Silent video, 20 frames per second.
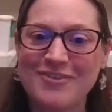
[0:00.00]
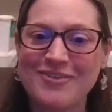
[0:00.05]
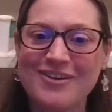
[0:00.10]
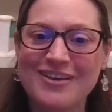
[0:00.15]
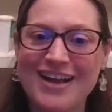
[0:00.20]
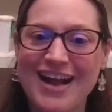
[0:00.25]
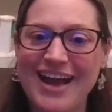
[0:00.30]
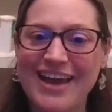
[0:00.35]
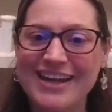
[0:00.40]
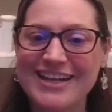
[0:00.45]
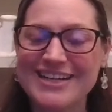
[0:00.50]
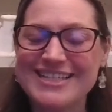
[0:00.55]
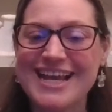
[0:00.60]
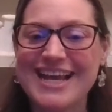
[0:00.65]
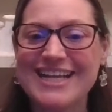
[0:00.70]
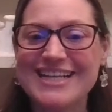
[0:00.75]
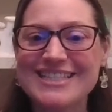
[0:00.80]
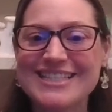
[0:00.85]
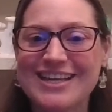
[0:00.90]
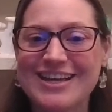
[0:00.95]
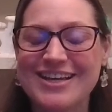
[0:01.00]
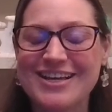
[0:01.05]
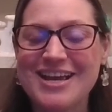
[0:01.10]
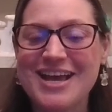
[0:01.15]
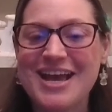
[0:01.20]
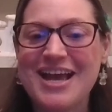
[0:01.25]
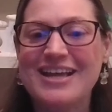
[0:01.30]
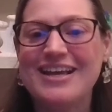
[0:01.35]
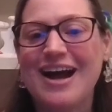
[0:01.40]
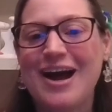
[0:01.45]
kind of takes it
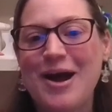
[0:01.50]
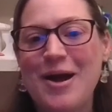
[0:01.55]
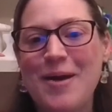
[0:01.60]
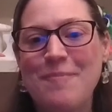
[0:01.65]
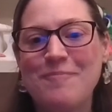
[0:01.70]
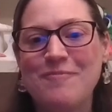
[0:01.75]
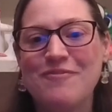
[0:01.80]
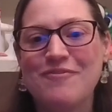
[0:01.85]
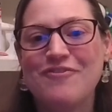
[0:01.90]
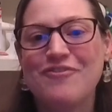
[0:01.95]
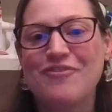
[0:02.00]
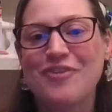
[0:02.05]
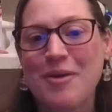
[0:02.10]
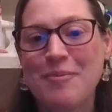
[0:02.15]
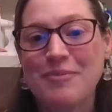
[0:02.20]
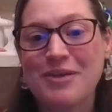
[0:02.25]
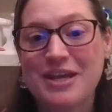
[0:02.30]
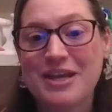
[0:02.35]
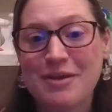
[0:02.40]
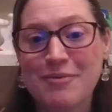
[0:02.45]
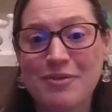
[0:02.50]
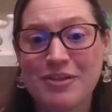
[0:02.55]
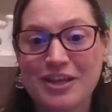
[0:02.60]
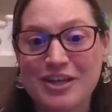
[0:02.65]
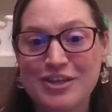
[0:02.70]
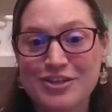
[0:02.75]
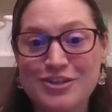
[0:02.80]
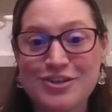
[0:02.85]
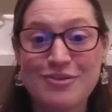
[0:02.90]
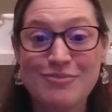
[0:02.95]
from Kimberly
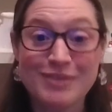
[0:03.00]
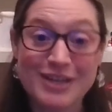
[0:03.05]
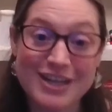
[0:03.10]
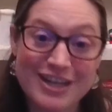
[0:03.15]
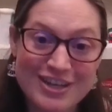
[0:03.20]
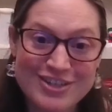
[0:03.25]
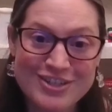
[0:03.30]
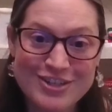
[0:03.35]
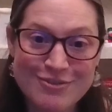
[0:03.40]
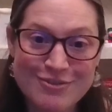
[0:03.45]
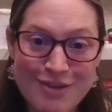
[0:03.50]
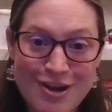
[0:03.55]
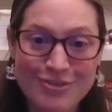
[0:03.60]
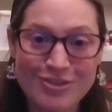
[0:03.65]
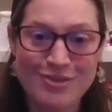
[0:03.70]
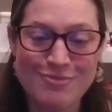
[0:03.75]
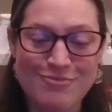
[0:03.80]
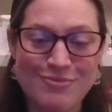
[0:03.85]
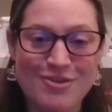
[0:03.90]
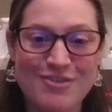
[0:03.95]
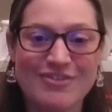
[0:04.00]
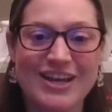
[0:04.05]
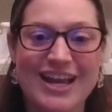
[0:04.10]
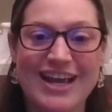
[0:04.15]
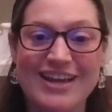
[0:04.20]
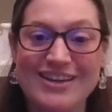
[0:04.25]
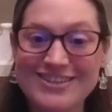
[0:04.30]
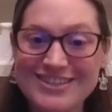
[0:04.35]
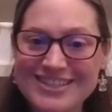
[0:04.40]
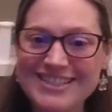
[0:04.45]
too, because she wrote the movie
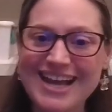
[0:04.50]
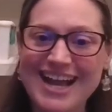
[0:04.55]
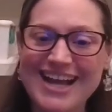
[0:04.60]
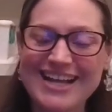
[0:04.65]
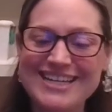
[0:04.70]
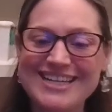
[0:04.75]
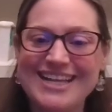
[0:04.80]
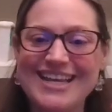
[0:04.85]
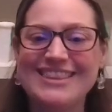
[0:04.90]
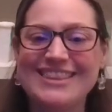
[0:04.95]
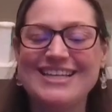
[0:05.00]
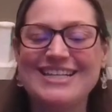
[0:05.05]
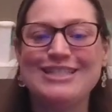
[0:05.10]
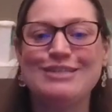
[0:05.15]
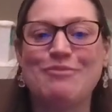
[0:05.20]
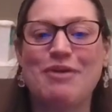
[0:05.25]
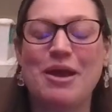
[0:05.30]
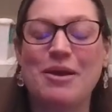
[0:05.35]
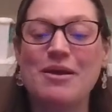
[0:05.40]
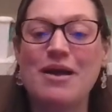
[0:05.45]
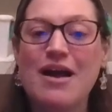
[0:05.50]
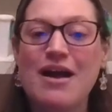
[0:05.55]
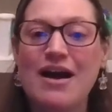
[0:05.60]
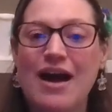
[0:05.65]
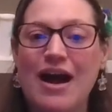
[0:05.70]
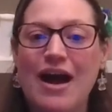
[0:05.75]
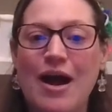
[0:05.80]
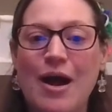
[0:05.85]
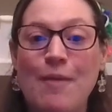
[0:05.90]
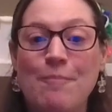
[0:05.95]
and she's acting in this one.
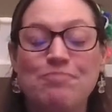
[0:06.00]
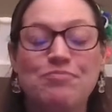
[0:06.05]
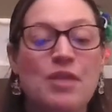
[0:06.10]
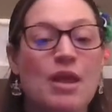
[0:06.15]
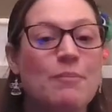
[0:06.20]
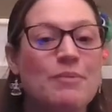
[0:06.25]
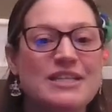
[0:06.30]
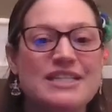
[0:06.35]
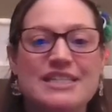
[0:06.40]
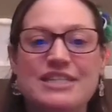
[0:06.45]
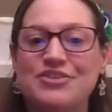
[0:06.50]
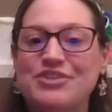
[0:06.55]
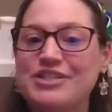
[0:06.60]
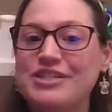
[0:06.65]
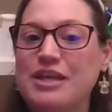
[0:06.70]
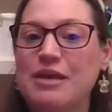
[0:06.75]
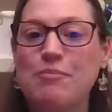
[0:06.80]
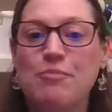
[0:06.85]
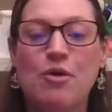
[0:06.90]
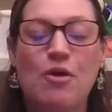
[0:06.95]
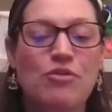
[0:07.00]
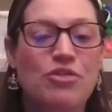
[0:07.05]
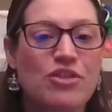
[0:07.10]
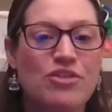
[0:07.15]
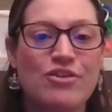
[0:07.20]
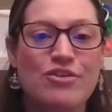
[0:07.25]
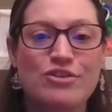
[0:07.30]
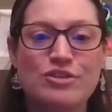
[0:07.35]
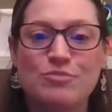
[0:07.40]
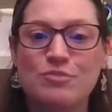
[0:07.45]
But seriously, both of
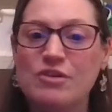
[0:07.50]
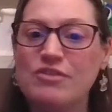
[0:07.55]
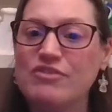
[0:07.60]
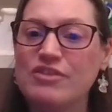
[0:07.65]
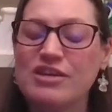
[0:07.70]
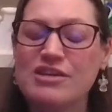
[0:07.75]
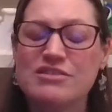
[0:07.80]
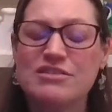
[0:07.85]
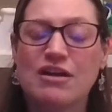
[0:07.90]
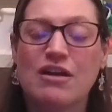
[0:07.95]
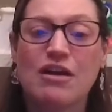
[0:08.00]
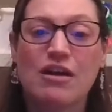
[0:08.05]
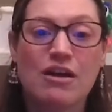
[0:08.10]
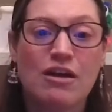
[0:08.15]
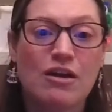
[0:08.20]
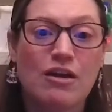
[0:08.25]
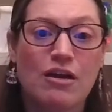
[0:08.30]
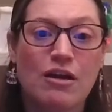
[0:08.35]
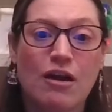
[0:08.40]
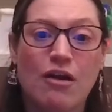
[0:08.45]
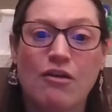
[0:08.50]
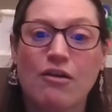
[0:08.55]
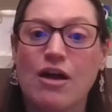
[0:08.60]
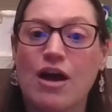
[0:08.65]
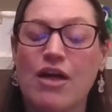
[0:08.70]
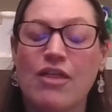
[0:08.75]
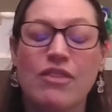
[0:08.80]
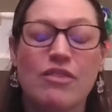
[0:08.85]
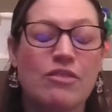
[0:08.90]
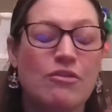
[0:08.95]
those movies are
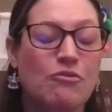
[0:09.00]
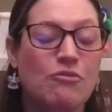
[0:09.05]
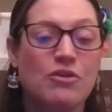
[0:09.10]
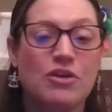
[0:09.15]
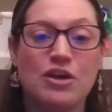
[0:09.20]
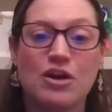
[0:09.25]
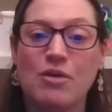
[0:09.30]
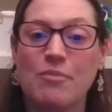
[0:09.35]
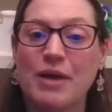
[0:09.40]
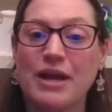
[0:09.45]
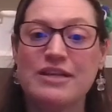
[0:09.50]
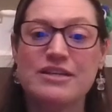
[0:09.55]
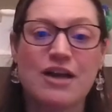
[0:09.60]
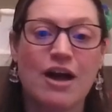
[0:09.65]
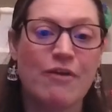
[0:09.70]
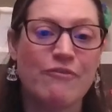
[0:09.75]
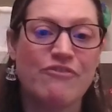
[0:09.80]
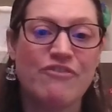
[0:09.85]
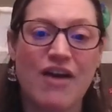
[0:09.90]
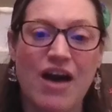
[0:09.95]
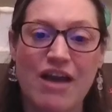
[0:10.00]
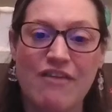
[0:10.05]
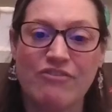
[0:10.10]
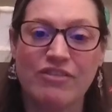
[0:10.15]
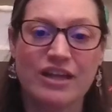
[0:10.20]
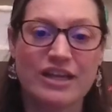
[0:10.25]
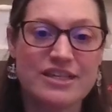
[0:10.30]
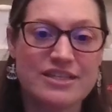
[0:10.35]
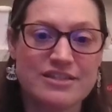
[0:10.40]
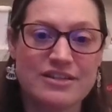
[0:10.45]
on, my top 5
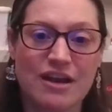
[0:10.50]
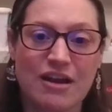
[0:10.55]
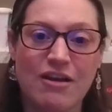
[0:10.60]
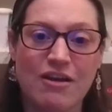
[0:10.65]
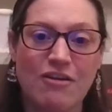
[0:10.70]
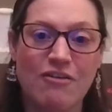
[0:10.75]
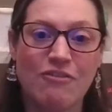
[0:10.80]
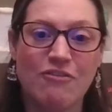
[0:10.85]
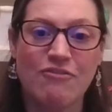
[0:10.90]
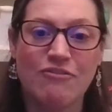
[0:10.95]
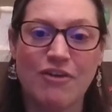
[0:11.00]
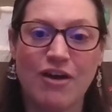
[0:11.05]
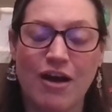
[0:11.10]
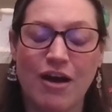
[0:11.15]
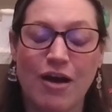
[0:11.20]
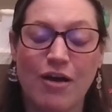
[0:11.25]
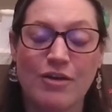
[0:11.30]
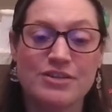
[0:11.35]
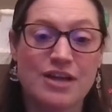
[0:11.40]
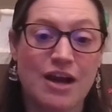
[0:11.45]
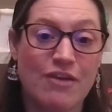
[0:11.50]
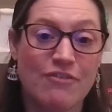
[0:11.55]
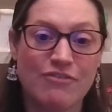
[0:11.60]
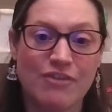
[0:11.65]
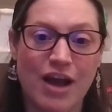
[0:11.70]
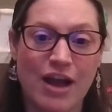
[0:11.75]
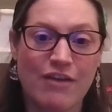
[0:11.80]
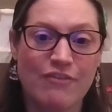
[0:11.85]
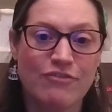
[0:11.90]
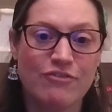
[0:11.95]
list of top
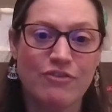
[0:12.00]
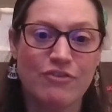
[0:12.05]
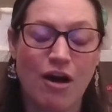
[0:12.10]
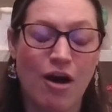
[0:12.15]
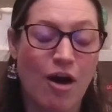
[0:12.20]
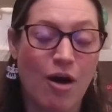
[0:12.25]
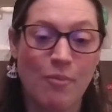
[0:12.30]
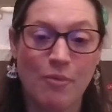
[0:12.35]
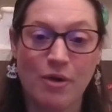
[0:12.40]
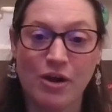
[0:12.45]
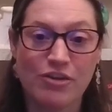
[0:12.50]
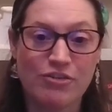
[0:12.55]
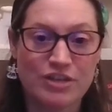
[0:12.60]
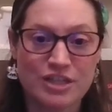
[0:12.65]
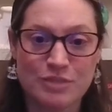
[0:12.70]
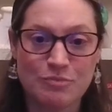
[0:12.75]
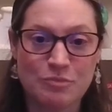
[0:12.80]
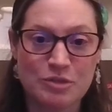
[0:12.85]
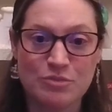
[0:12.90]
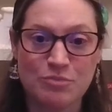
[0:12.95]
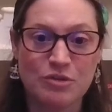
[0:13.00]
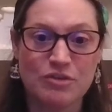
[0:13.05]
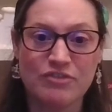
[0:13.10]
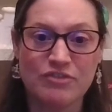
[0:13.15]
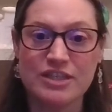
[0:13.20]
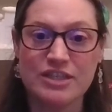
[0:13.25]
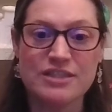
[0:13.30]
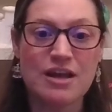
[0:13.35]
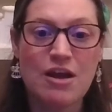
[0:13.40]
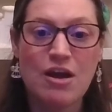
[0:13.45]
5 Hallmark Christmas
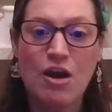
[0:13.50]
movies.